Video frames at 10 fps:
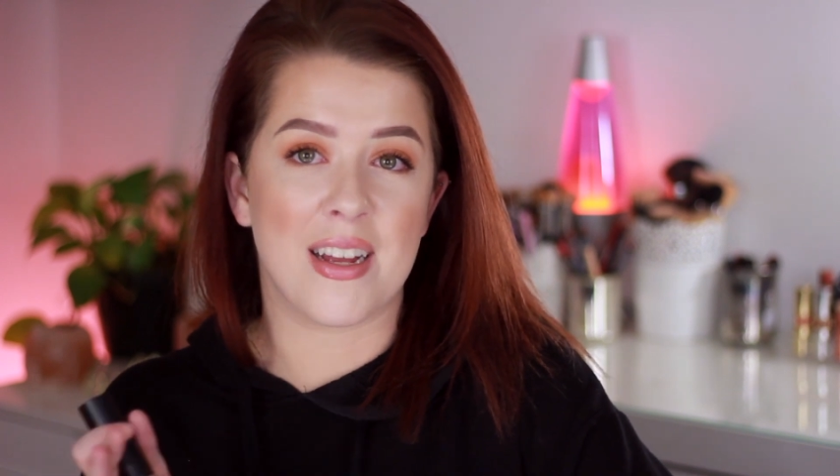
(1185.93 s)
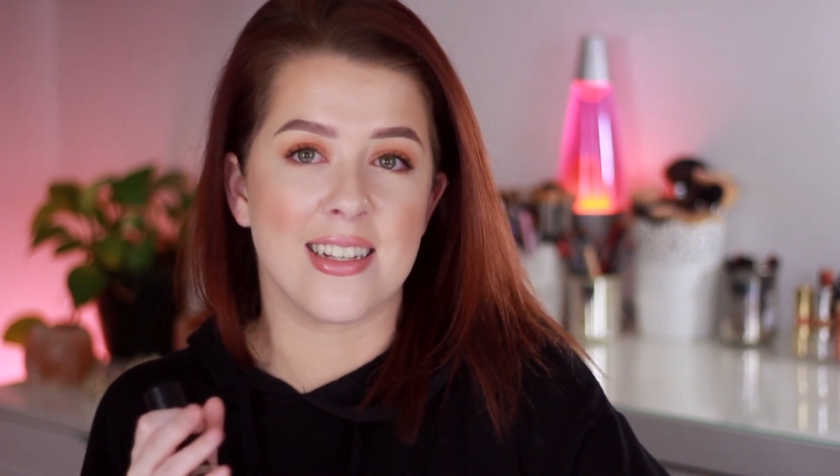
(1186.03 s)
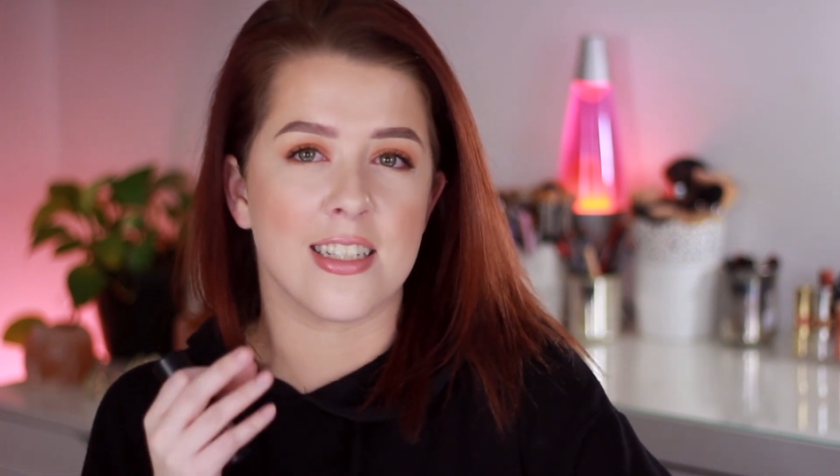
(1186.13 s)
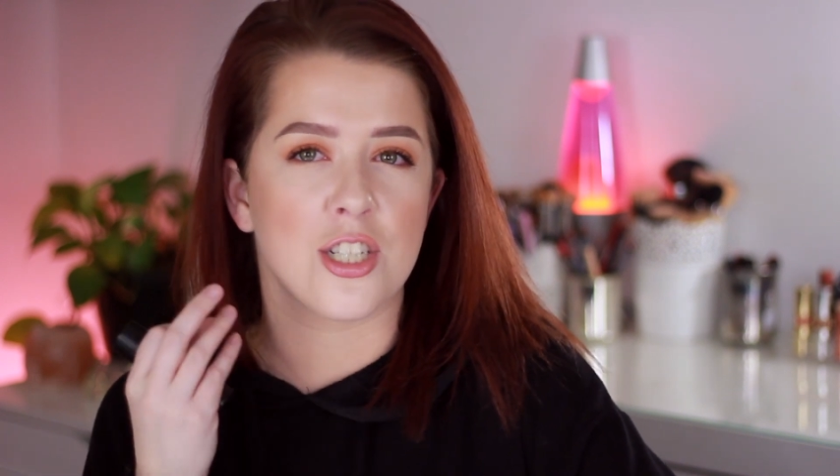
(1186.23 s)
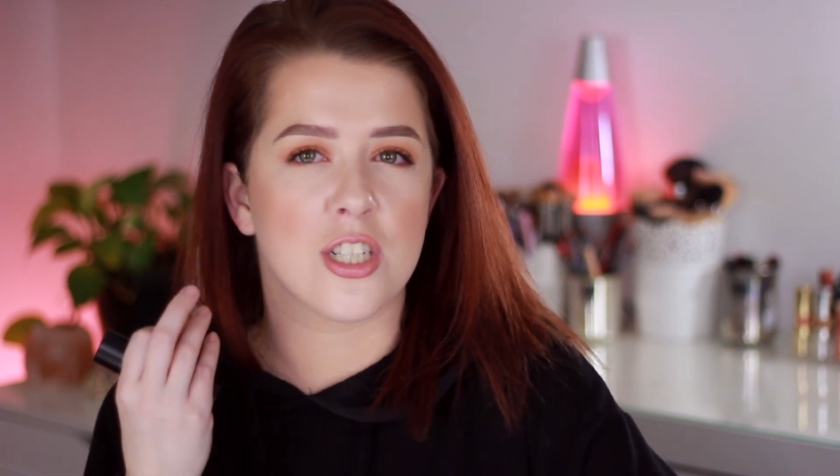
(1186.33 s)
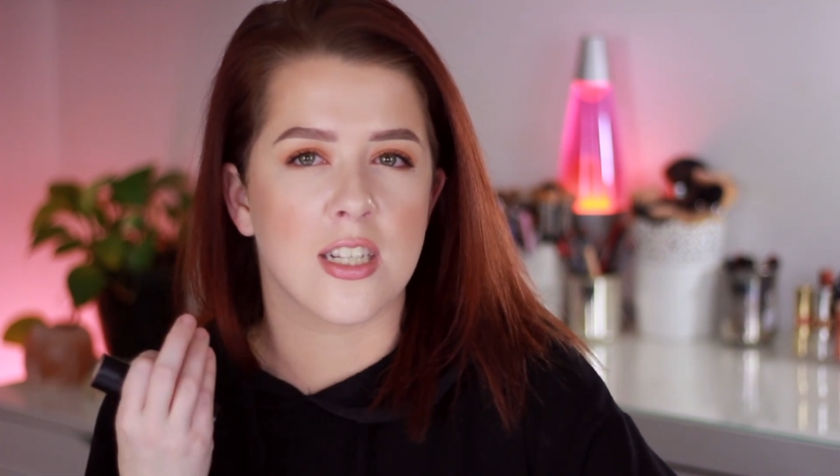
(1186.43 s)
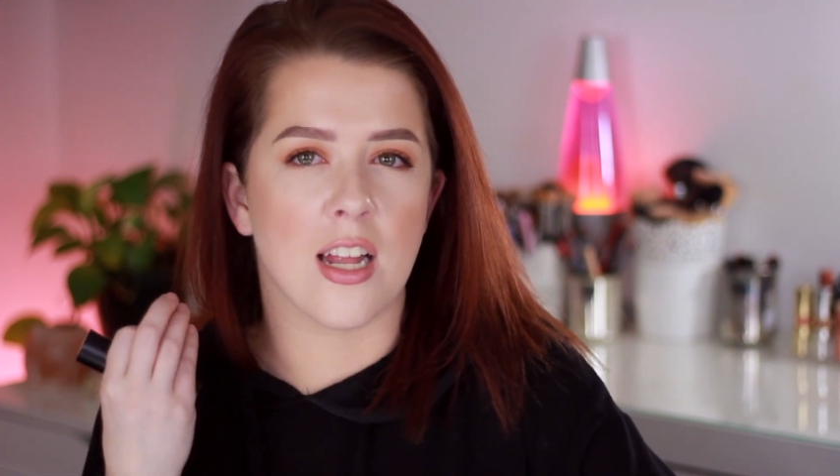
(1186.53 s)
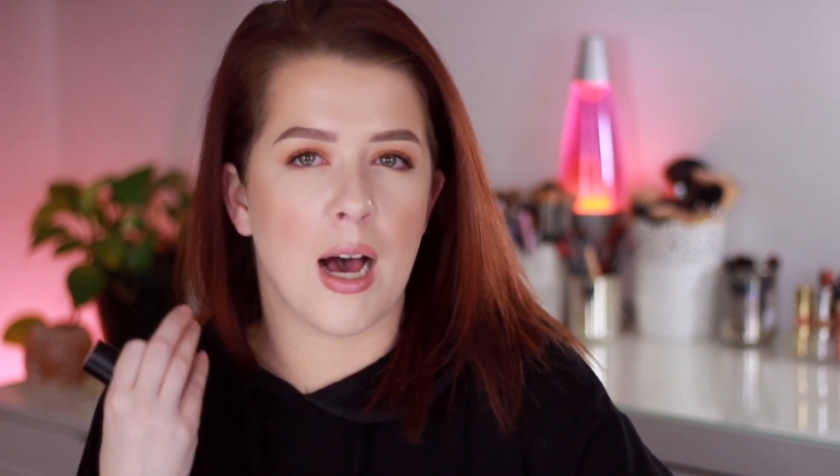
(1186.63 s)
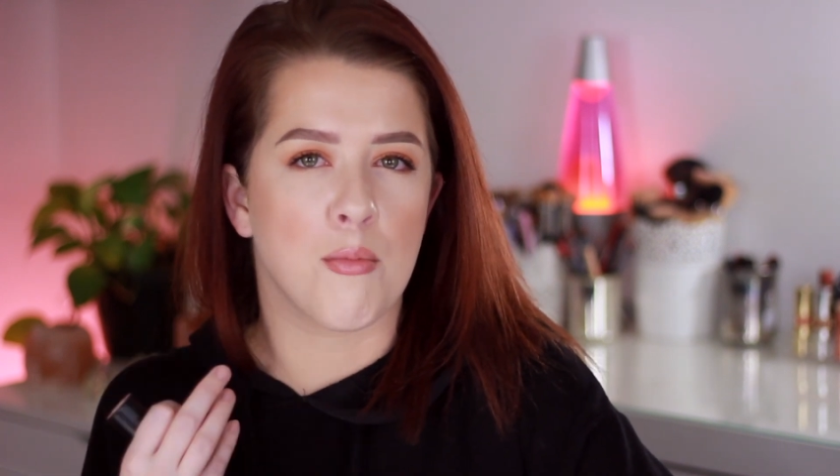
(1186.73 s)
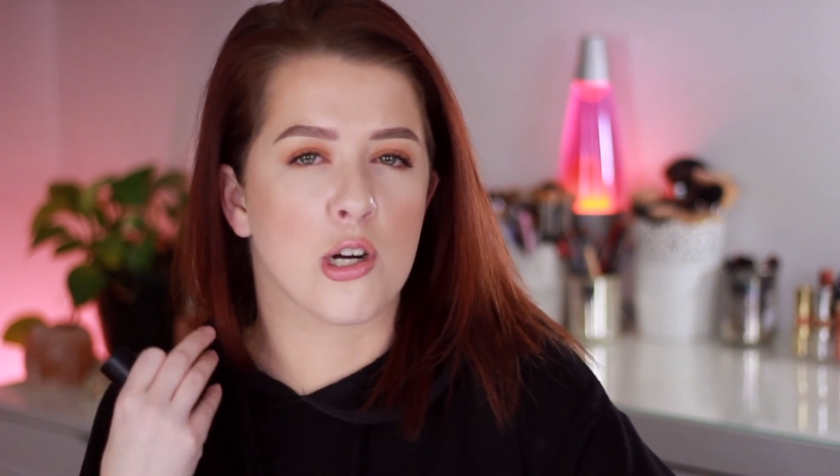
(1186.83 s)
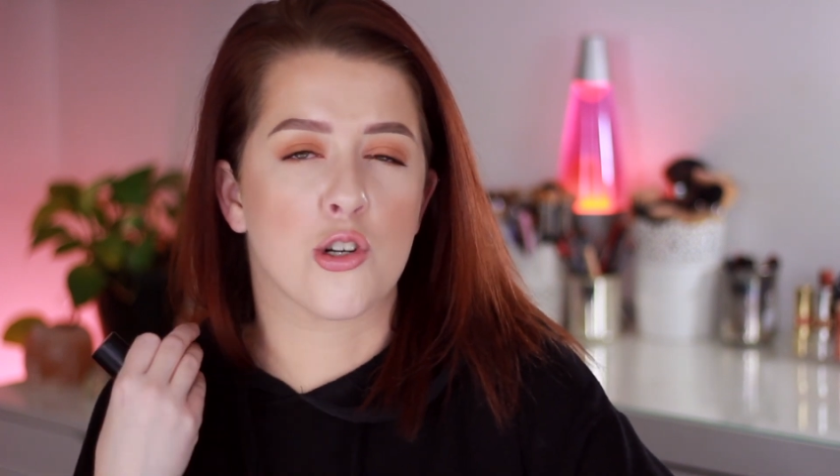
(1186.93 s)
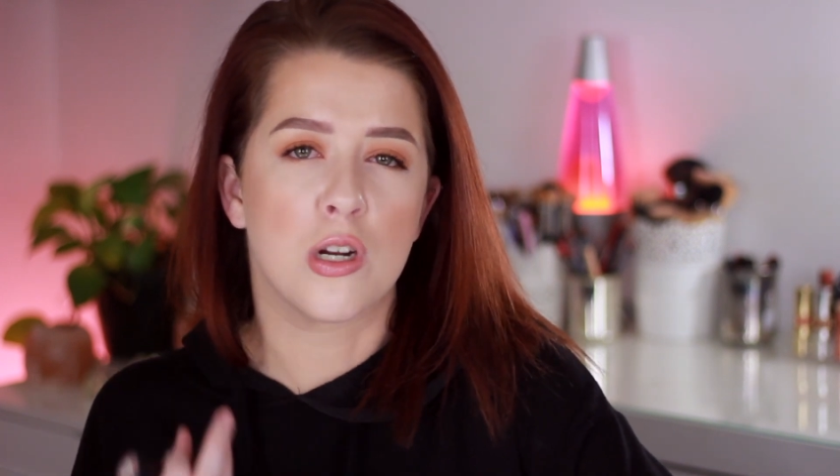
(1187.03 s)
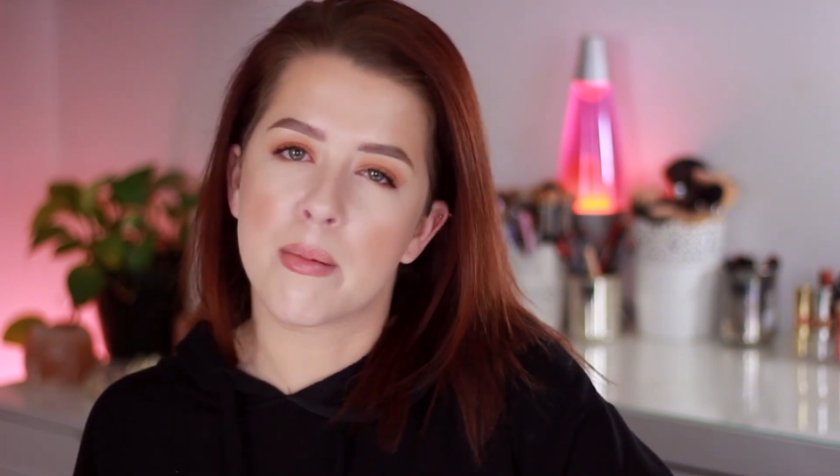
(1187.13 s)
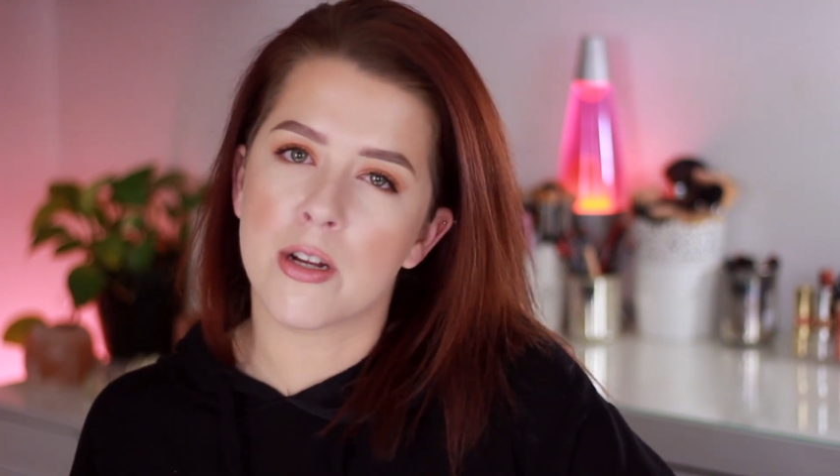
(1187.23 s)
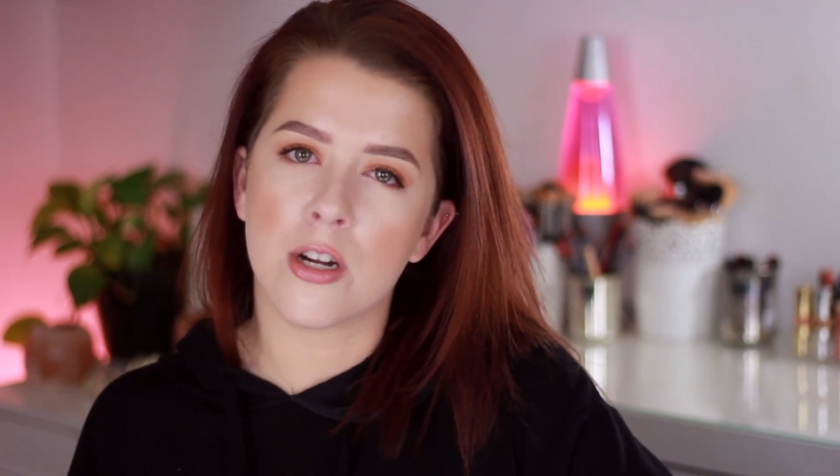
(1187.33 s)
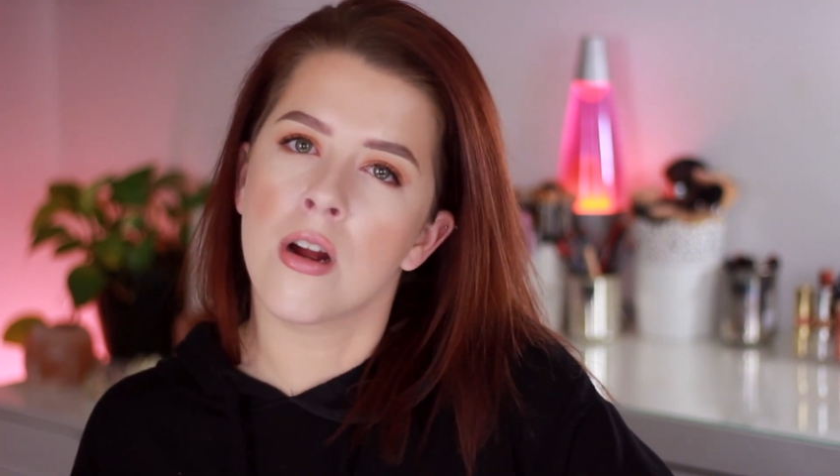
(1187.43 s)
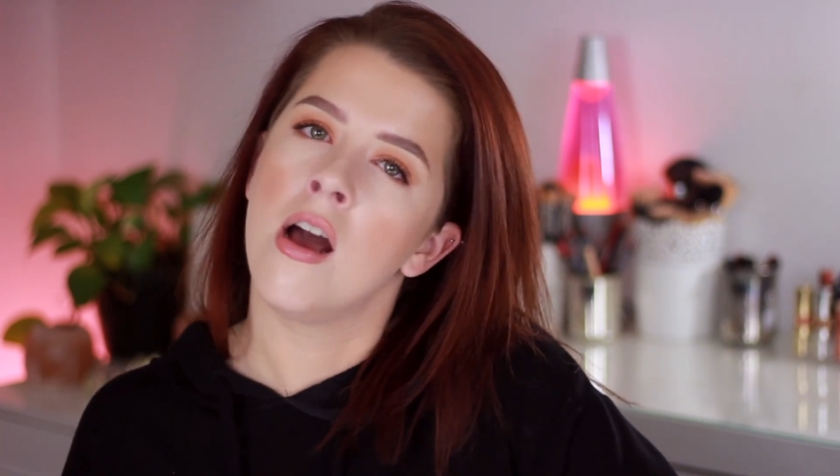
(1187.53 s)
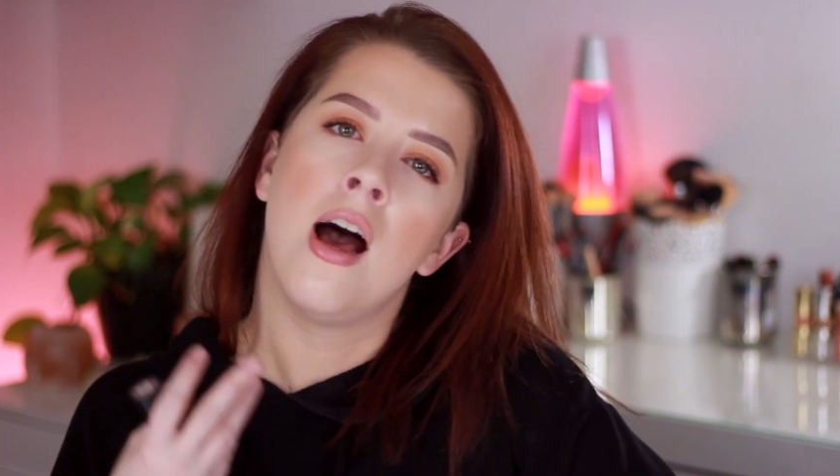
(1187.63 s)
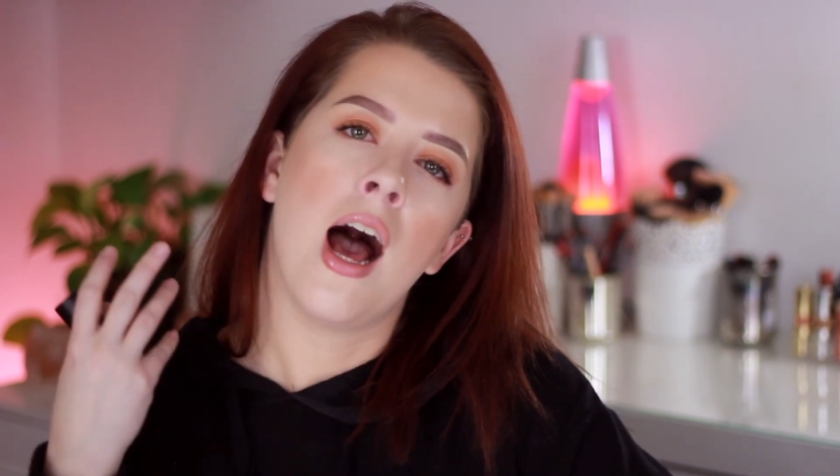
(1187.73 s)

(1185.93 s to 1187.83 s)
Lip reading: because it's just a lot more creamier.